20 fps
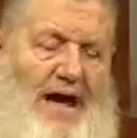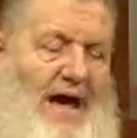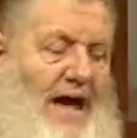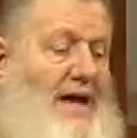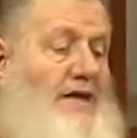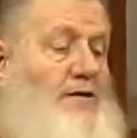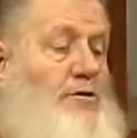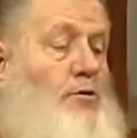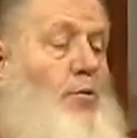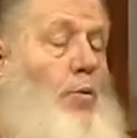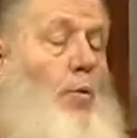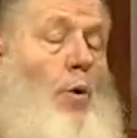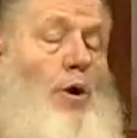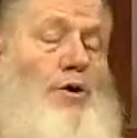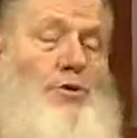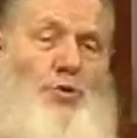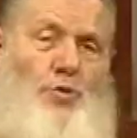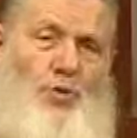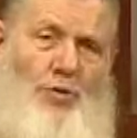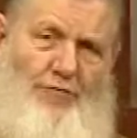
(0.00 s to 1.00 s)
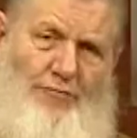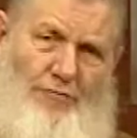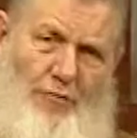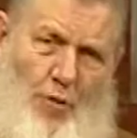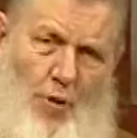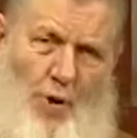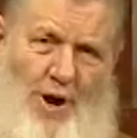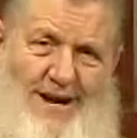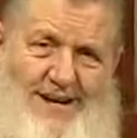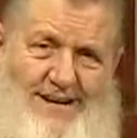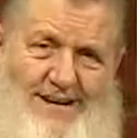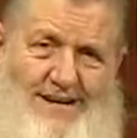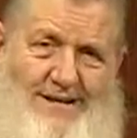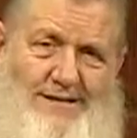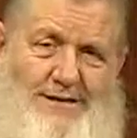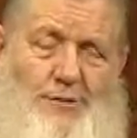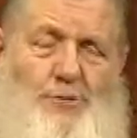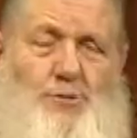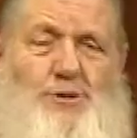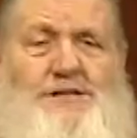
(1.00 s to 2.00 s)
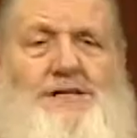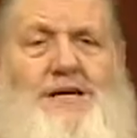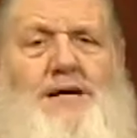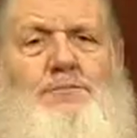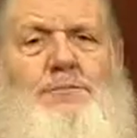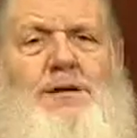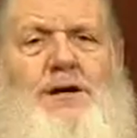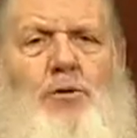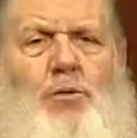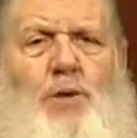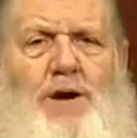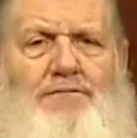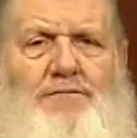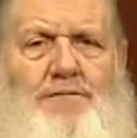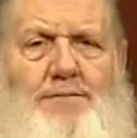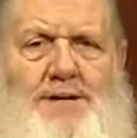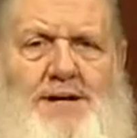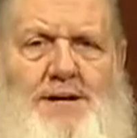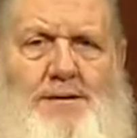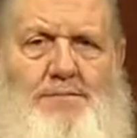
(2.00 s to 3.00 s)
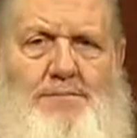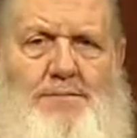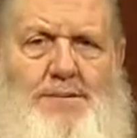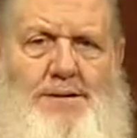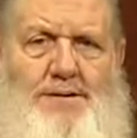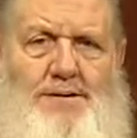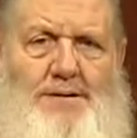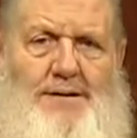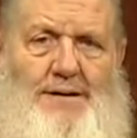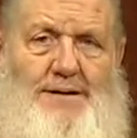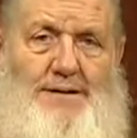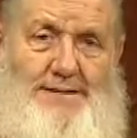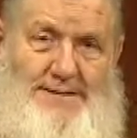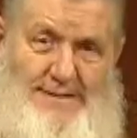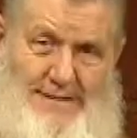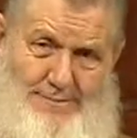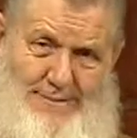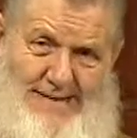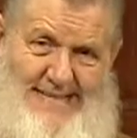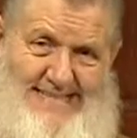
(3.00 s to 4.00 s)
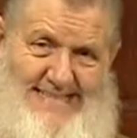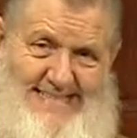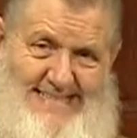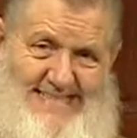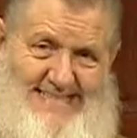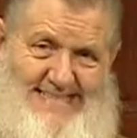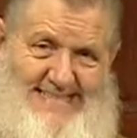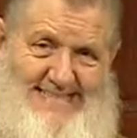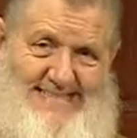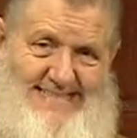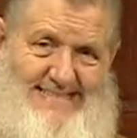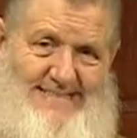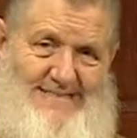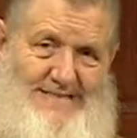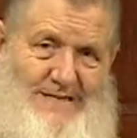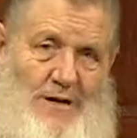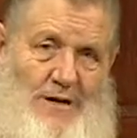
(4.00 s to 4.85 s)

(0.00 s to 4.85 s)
and what to avoid that would take me away from Him. Does that make sense?